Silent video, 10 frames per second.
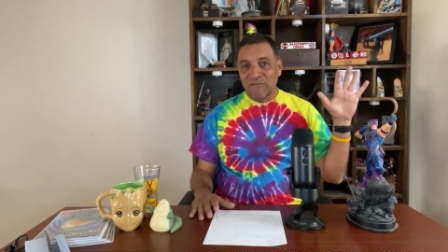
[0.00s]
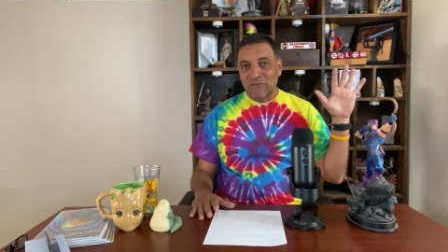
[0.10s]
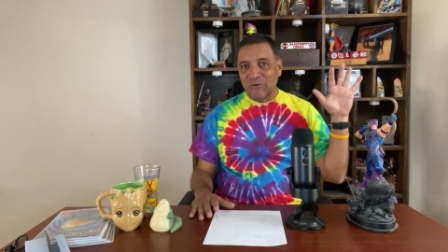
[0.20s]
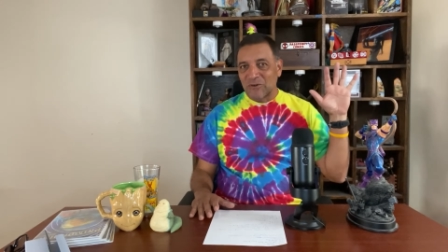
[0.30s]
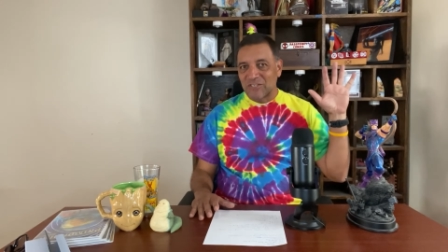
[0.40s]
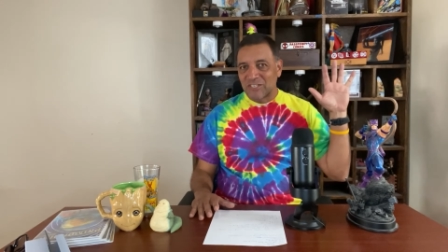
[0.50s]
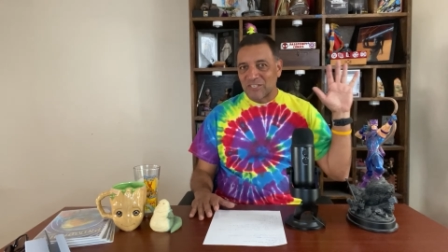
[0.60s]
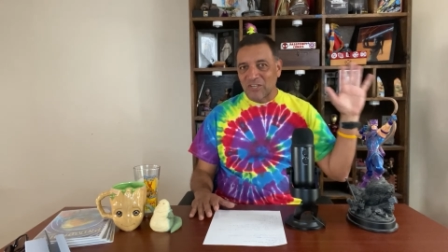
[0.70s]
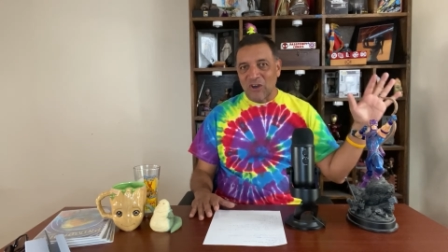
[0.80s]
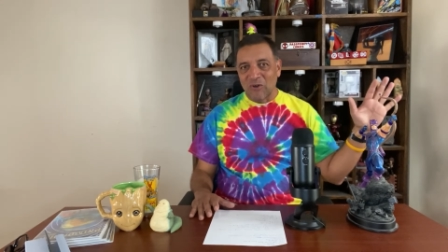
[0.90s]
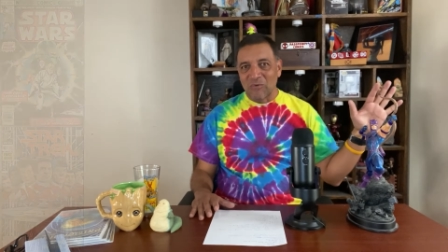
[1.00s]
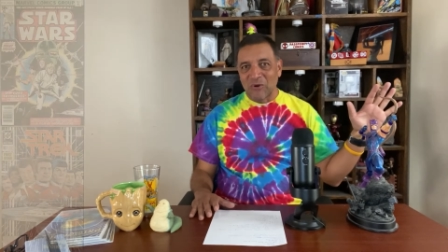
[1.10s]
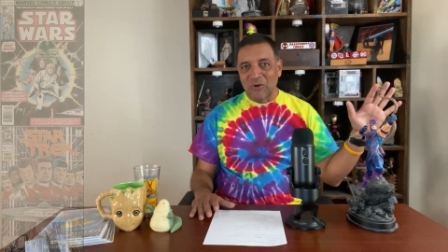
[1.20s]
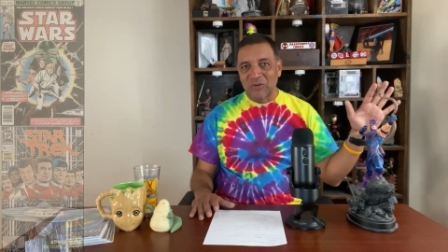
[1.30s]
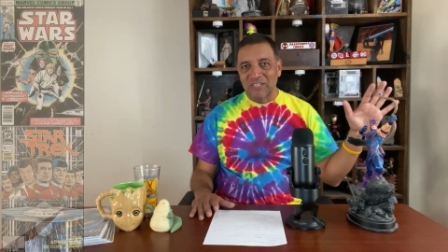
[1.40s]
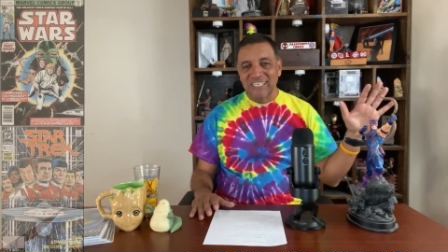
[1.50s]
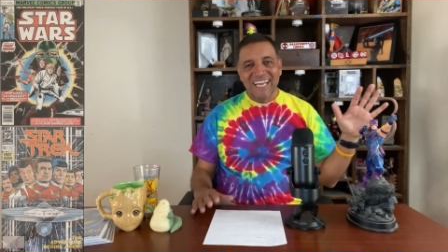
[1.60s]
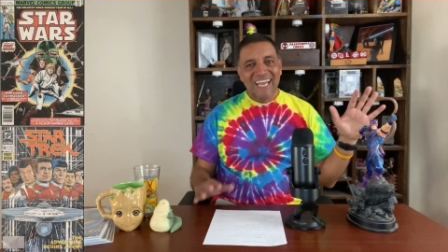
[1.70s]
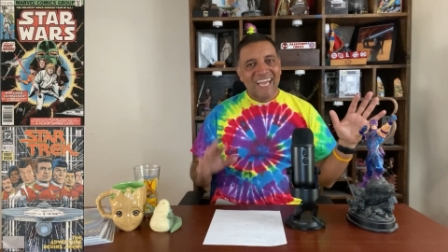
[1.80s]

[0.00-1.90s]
Of course, Star Wars